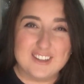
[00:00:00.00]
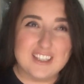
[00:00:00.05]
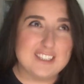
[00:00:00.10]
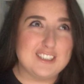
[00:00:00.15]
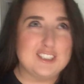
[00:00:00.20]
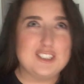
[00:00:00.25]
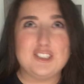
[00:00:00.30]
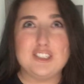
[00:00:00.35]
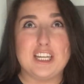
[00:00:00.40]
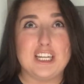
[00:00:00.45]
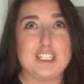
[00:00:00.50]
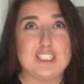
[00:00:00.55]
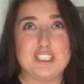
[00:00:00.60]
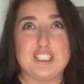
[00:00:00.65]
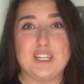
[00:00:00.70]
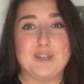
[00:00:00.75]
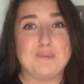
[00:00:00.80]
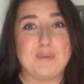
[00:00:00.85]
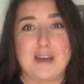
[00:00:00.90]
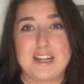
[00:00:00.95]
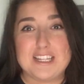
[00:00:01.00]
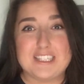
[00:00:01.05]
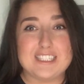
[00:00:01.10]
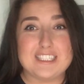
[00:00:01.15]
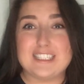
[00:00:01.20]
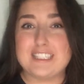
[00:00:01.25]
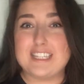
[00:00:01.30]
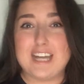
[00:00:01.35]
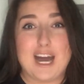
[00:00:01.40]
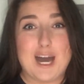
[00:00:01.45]
unless you change it by
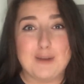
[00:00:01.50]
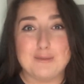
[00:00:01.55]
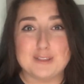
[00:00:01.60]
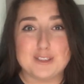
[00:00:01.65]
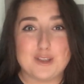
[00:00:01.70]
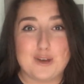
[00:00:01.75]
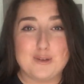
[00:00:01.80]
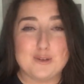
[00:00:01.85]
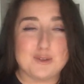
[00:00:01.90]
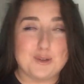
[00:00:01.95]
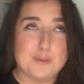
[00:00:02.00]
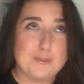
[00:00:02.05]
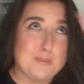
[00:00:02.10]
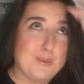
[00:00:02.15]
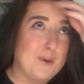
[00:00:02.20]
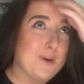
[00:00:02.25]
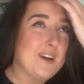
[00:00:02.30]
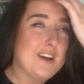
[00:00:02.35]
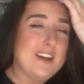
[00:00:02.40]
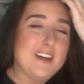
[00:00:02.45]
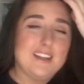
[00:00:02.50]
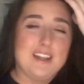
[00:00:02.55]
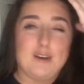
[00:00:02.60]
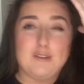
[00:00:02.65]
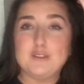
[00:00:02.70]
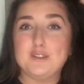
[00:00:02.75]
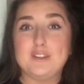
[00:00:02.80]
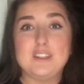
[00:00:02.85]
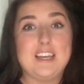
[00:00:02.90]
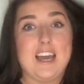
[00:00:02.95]
the time this goes up but
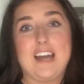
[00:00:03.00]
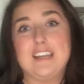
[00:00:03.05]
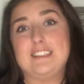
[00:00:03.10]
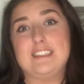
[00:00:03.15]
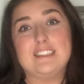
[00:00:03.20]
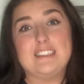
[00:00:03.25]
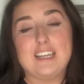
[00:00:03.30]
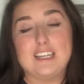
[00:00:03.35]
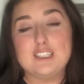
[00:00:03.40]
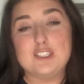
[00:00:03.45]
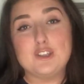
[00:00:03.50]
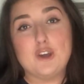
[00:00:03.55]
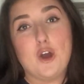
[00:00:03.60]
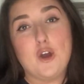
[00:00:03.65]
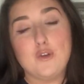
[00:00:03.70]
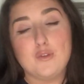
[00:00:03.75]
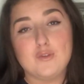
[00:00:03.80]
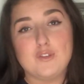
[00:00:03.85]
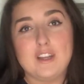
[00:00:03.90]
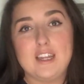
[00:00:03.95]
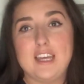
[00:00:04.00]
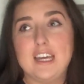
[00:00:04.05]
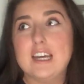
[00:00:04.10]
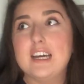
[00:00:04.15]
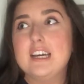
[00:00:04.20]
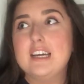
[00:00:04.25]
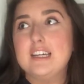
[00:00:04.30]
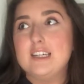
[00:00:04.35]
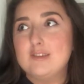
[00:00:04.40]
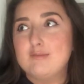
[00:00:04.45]
that was only yesterday so hopefully
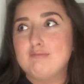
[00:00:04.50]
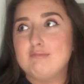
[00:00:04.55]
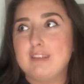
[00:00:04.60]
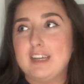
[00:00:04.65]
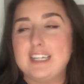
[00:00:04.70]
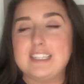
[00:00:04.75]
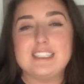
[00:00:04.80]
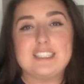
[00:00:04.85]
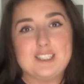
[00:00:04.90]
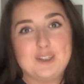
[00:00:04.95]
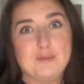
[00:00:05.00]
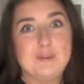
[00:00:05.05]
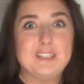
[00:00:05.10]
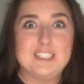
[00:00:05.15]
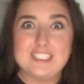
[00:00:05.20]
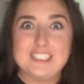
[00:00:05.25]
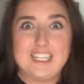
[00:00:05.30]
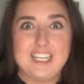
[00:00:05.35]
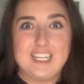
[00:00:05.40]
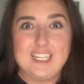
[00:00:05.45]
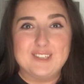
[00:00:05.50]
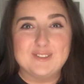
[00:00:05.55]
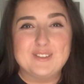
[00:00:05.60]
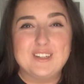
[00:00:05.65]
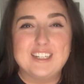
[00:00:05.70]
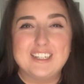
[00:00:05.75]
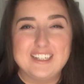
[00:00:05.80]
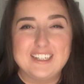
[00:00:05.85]
it'll still be the same.